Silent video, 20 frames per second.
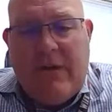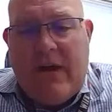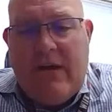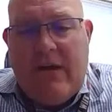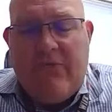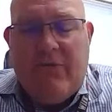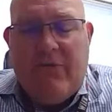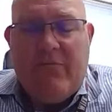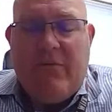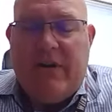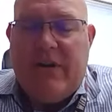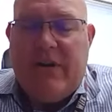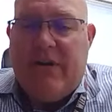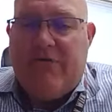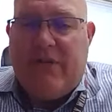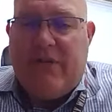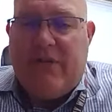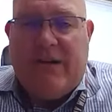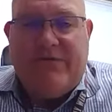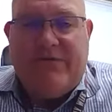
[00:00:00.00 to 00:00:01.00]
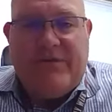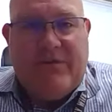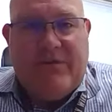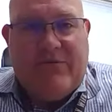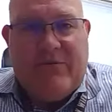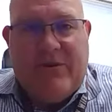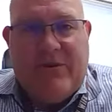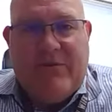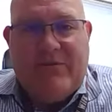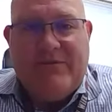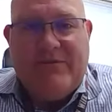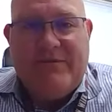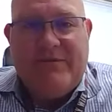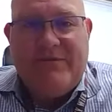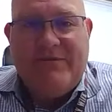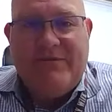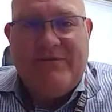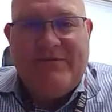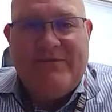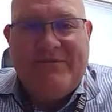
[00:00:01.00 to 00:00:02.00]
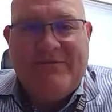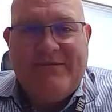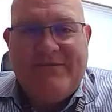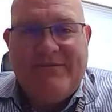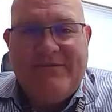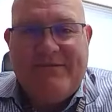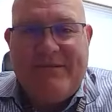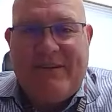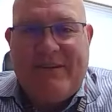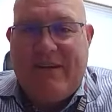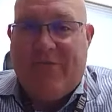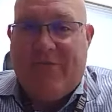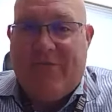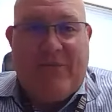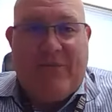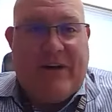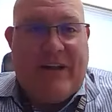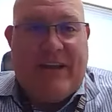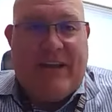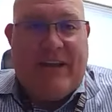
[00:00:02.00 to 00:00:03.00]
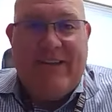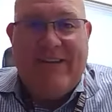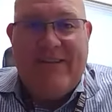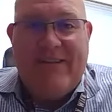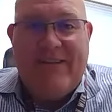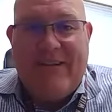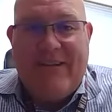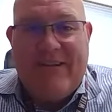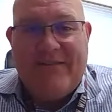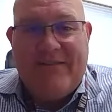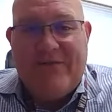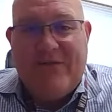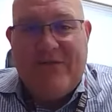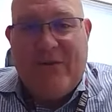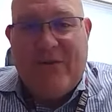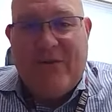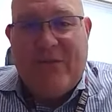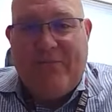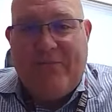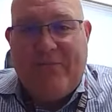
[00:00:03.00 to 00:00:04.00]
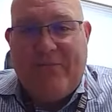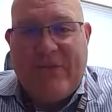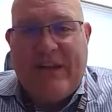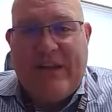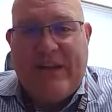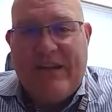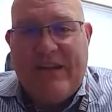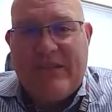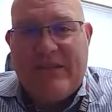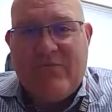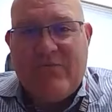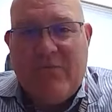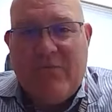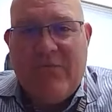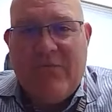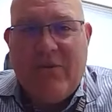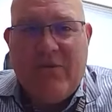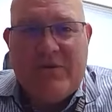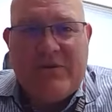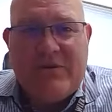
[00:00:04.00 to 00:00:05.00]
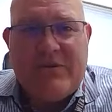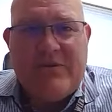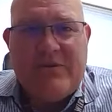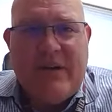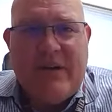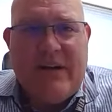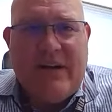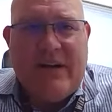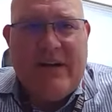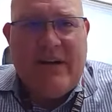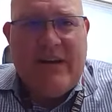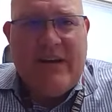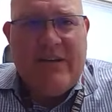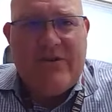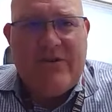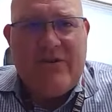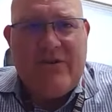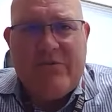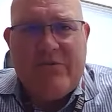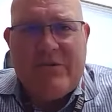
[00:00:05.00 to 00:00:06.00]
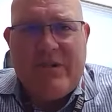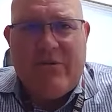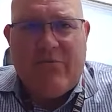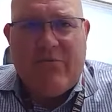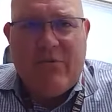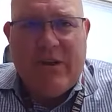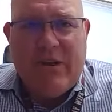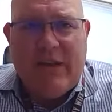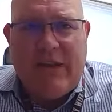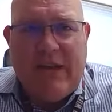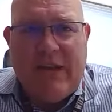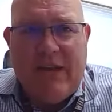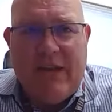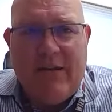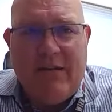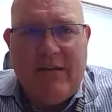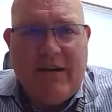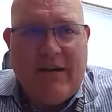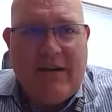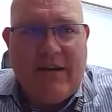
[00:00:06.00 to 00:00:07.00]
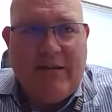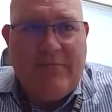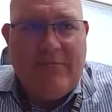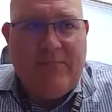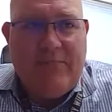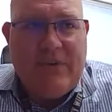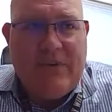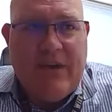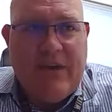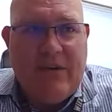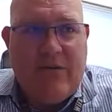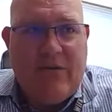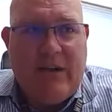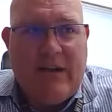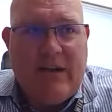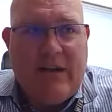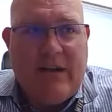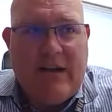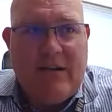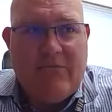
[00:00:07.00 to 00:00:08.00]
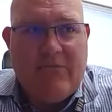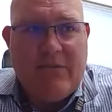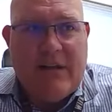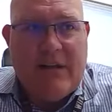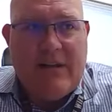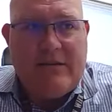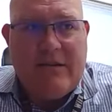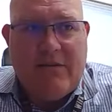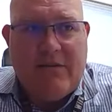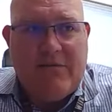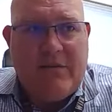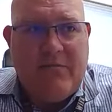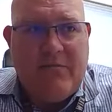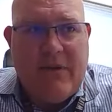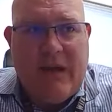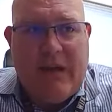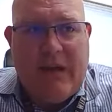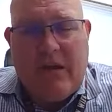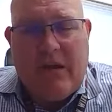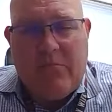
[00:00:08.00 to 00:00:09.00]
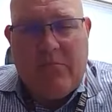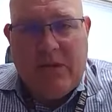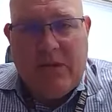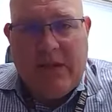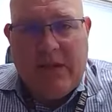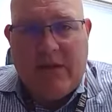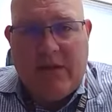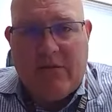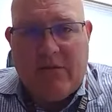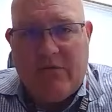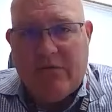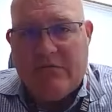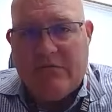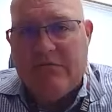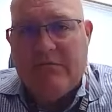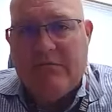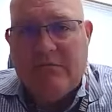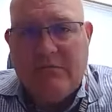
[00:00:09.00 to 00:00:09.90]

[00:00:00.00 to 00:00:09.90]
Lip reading: Everybody drives on the roads, everybody. And so it's one of those issues that really, can kind of lend itself to being non-political.